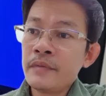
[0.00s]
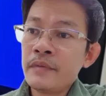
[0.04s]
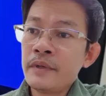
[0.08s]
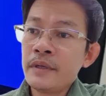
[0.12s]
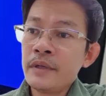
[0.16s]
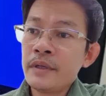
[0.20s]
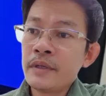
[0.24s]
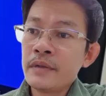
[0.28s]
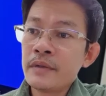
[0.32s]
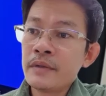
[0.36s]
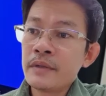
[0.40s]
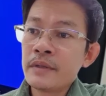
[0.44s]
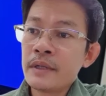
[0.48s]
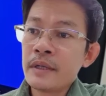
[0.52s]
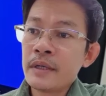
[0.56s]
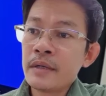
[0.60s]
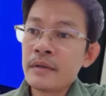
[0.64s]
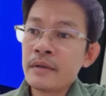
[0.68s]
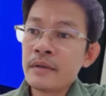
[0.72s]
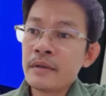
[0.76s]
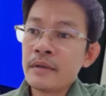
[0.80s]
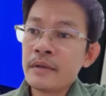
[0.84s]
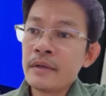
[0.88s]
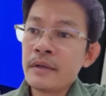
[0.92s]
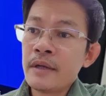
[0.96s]
We need to select
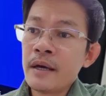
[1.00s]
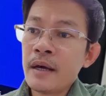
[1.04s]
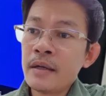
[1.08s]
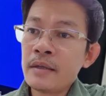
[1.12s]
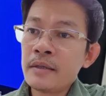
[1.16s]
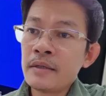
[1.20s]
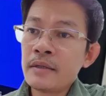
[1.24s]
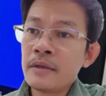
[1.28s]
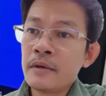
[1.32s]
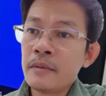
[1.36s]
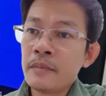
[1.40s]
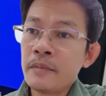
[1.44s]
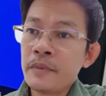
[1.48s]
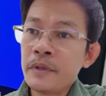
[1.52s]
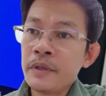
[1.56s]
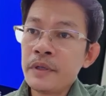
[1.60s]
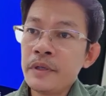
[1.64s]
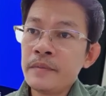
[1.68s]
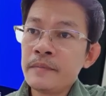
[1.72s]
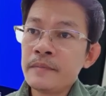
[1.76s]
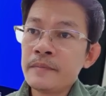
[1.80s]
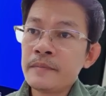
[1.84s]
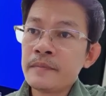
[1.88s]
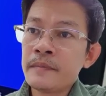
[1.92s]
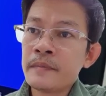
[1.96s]
on done
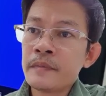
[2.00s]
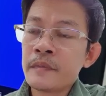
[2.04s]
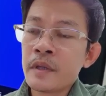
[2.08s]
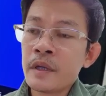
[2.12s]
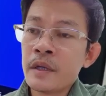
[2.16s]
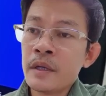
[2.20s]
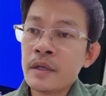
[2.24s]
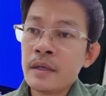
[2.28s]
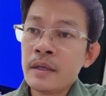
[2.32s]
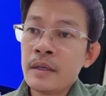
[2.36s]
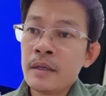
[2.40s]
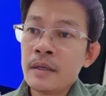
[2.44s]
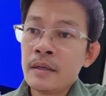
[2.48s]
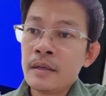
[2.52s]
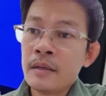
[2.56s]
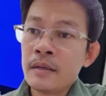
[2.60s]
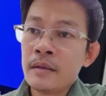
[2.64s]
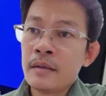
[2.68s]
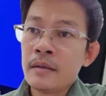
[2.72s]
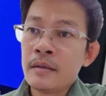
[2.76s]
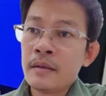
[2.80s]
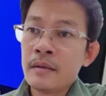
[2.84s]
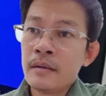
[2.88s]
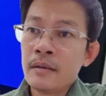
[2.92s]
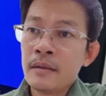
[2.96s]
copy.
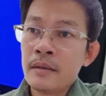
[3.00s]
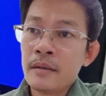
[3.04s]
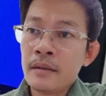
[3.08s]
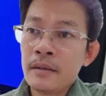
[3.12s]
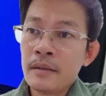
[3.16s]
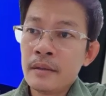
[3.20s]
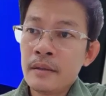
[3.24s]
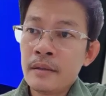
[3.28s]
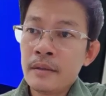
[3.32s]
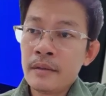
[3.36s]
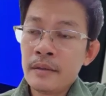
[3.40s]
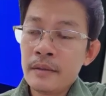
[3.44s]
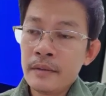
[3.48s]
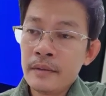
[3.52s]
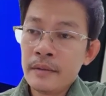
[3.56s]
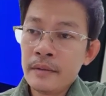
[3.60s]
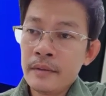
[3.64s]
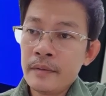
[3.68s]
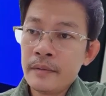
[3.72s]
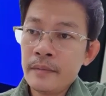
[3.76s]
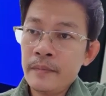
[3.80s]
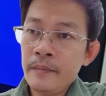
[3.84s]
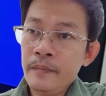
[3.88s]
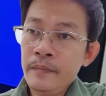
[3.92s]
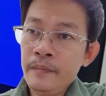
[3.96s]

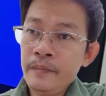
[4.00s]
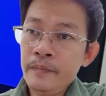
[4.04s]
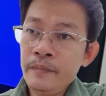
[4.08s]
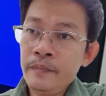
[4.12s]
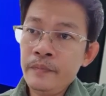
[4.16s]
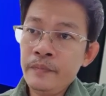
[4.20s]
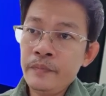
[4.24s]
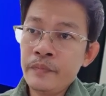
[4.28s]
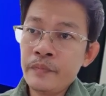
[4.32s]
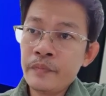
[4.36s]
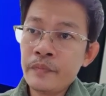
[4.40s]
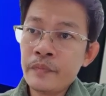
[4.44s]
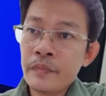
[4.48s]
and